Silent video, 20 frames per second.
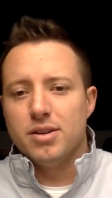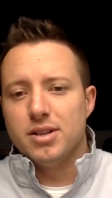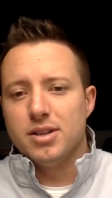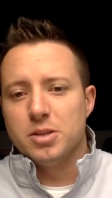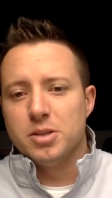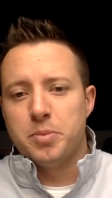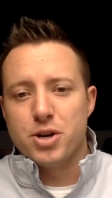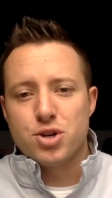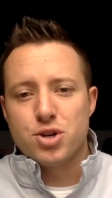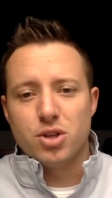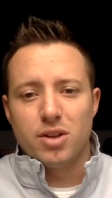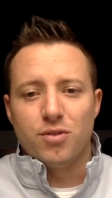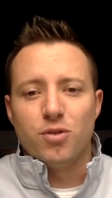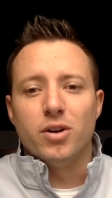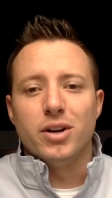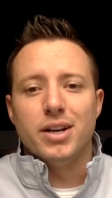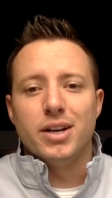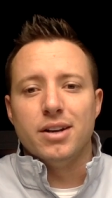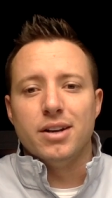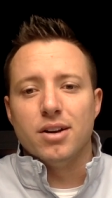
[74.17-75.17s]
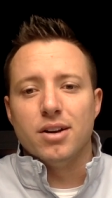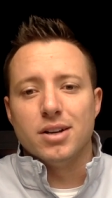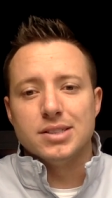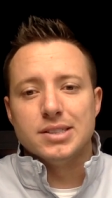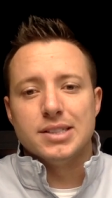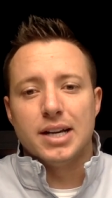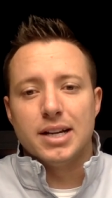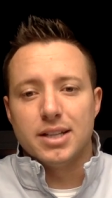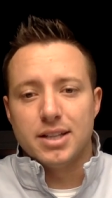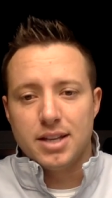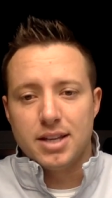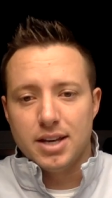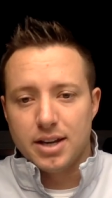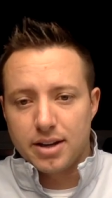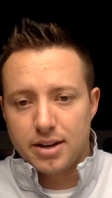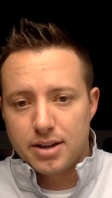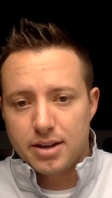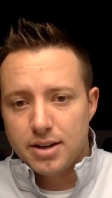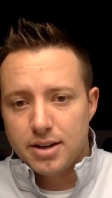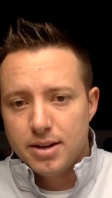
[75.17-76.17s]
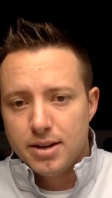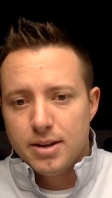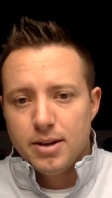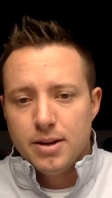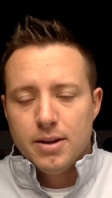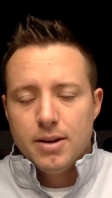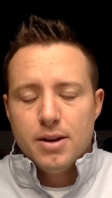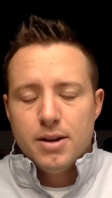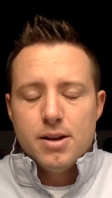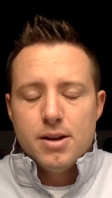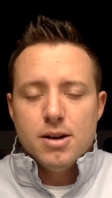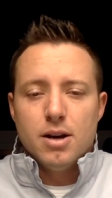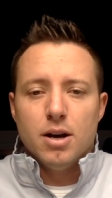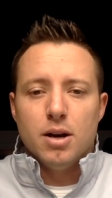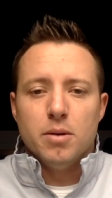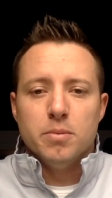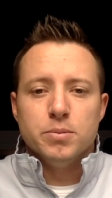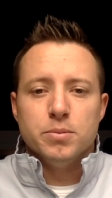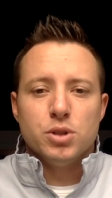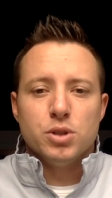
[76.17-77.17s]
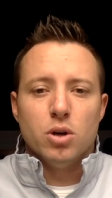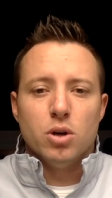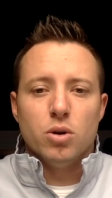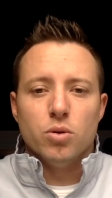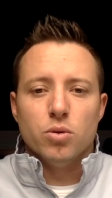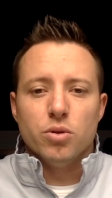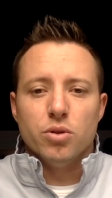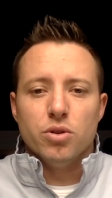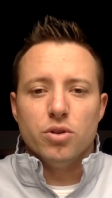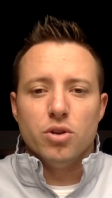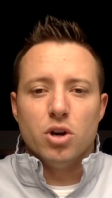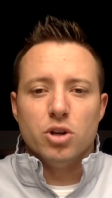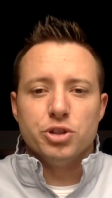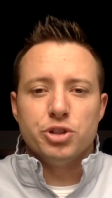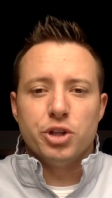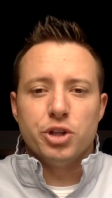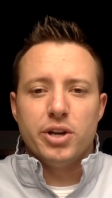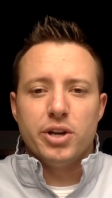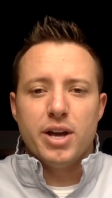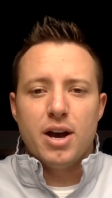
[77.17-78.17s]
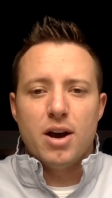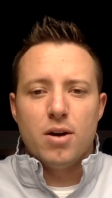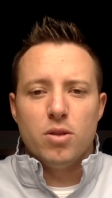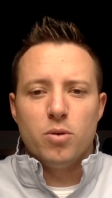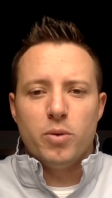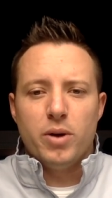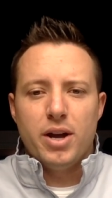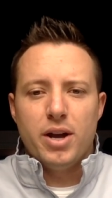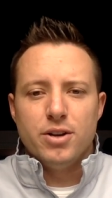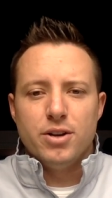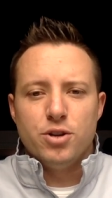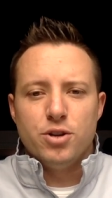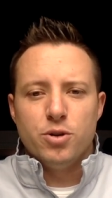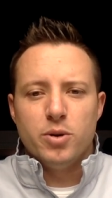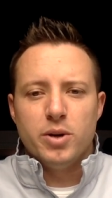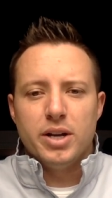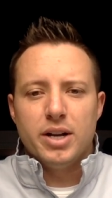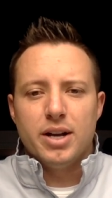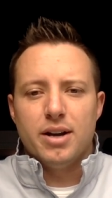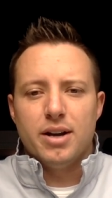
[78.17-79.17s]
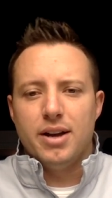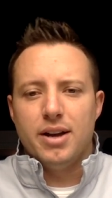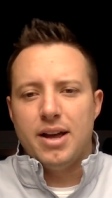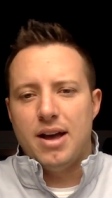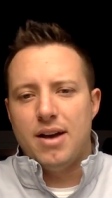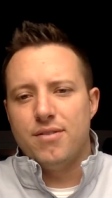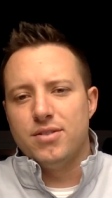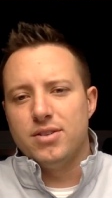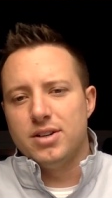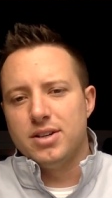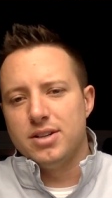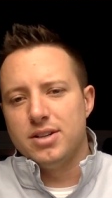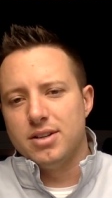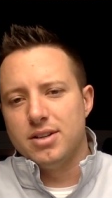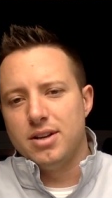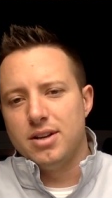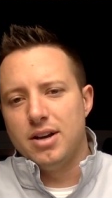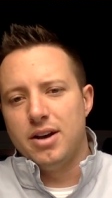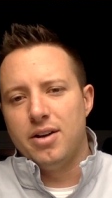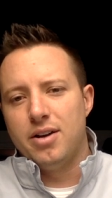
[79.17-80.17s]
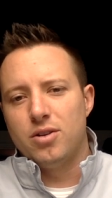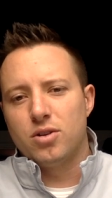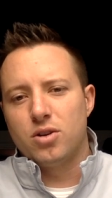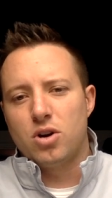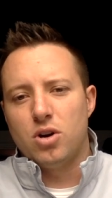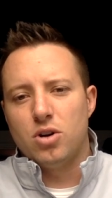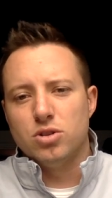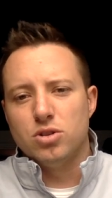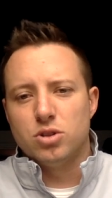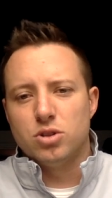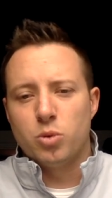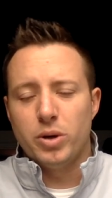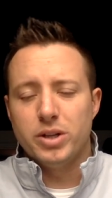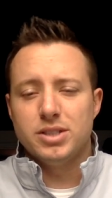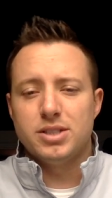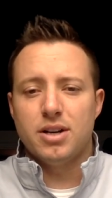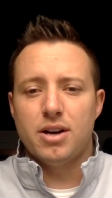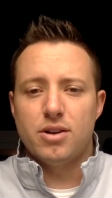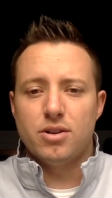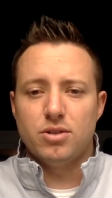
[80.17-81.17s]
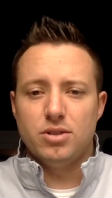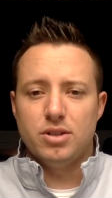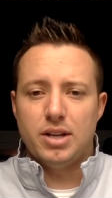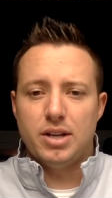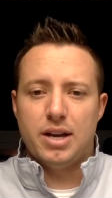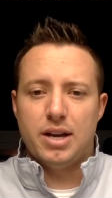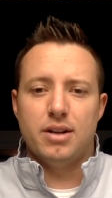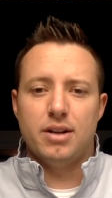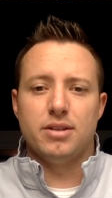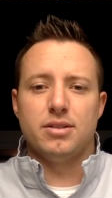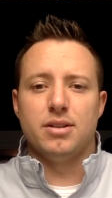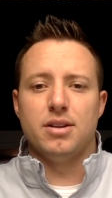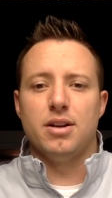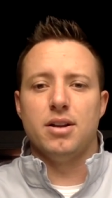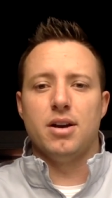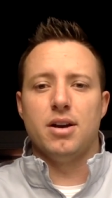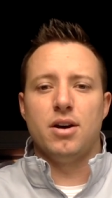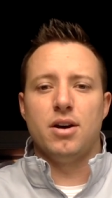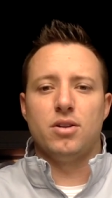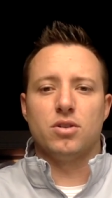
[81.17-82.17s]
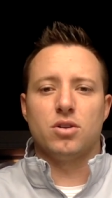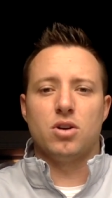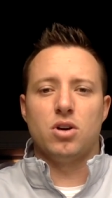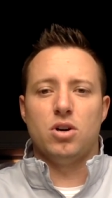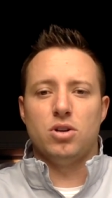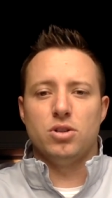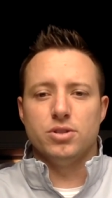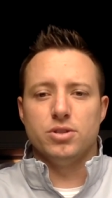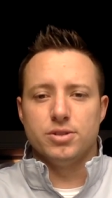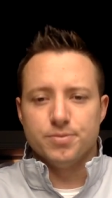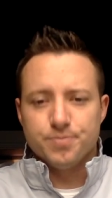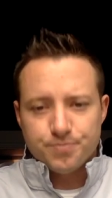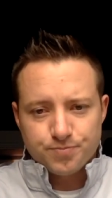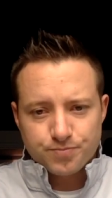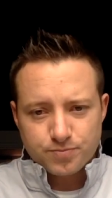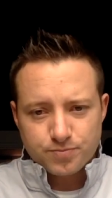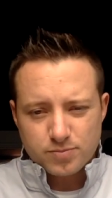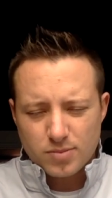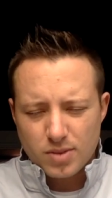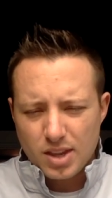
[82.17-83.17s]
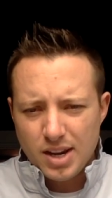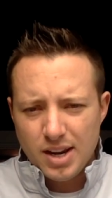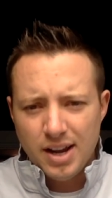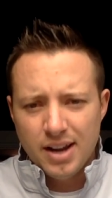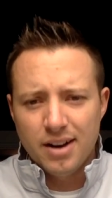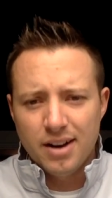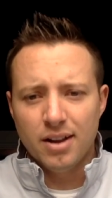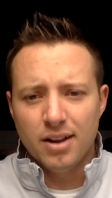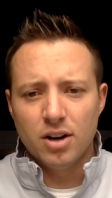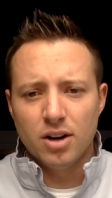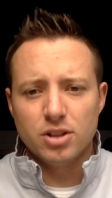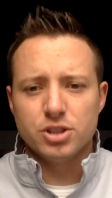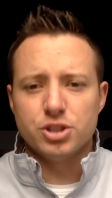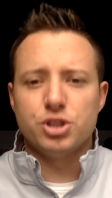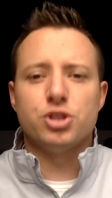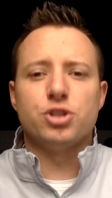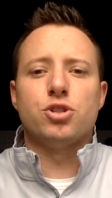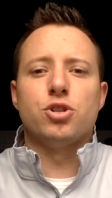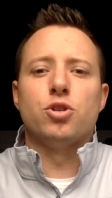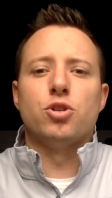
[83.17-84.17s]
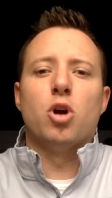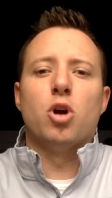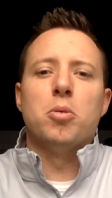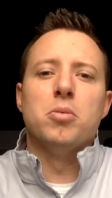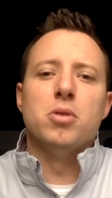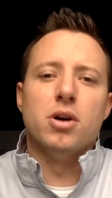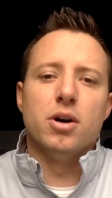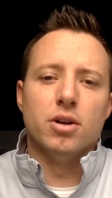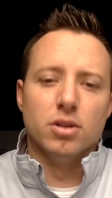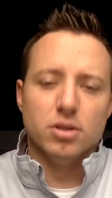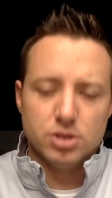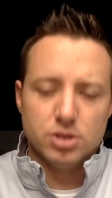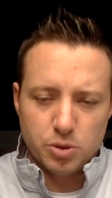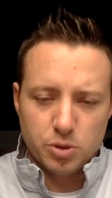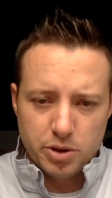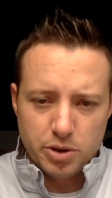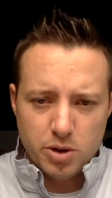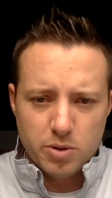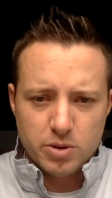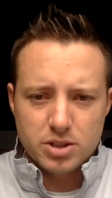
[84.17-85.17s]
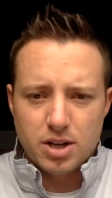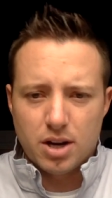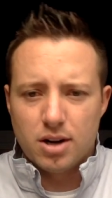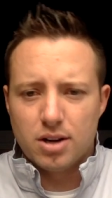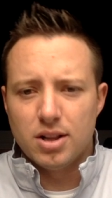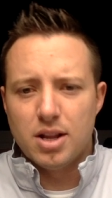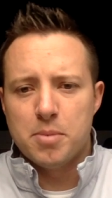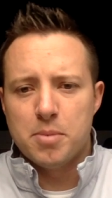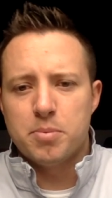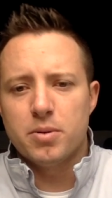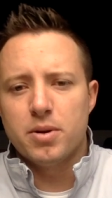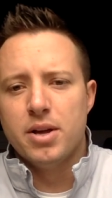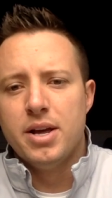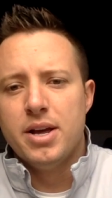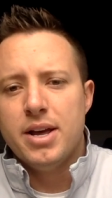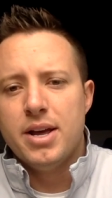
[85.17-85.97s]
especially if we need an onside kick. So I'll show you how the way I do it. I have a huddle called Twins Huddle and a huddle is just a normal huddle. So we always huddle up